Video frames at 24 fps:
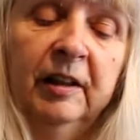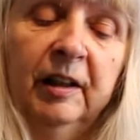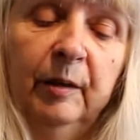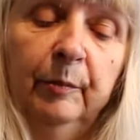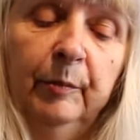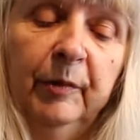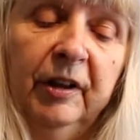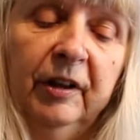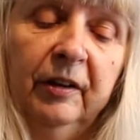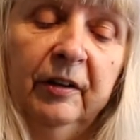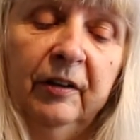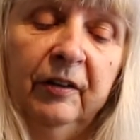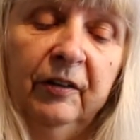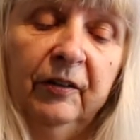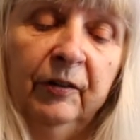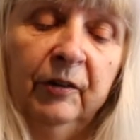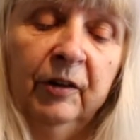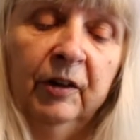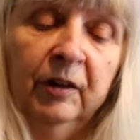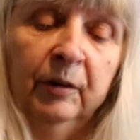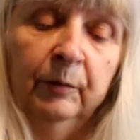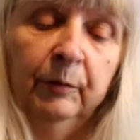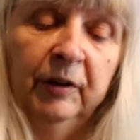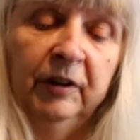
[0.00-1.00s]
And because
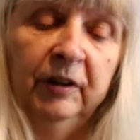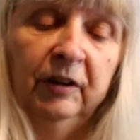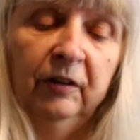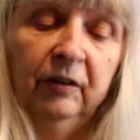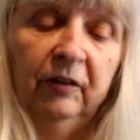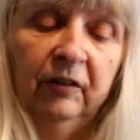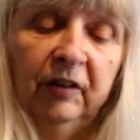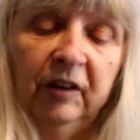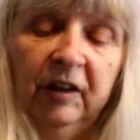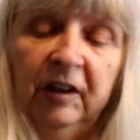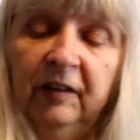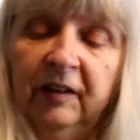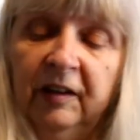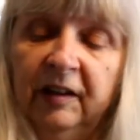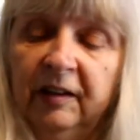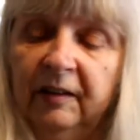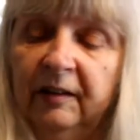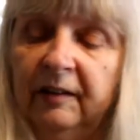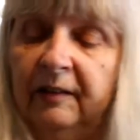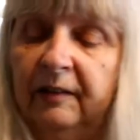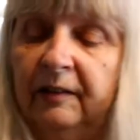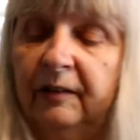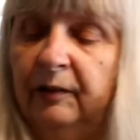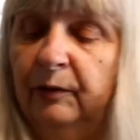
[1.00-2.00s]
when you see
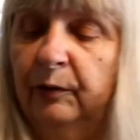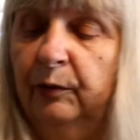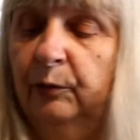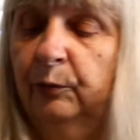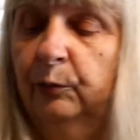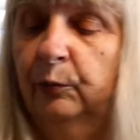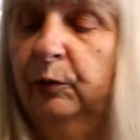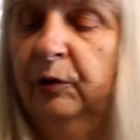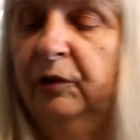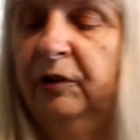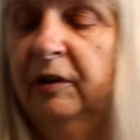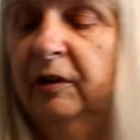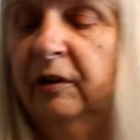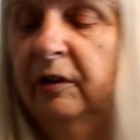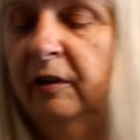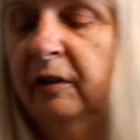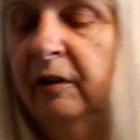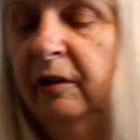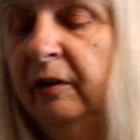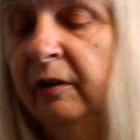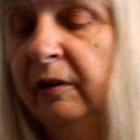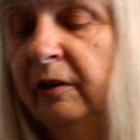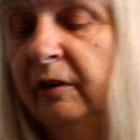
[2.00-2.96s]
these wooden